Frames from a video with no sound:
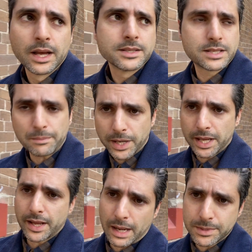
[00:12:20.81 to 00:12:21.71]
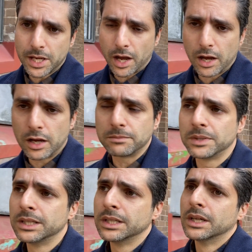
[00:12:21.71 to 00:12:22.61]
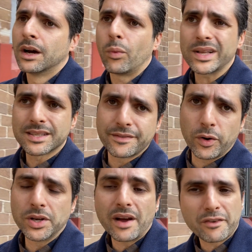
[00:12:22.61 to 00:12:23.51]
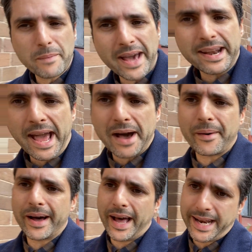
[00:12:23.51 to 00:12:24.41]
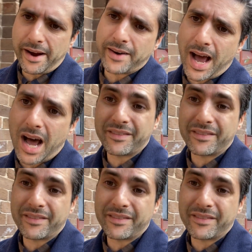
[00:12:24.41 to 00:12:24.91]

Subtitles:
So somebody can come to your home once a fortnight for about an hour and a half.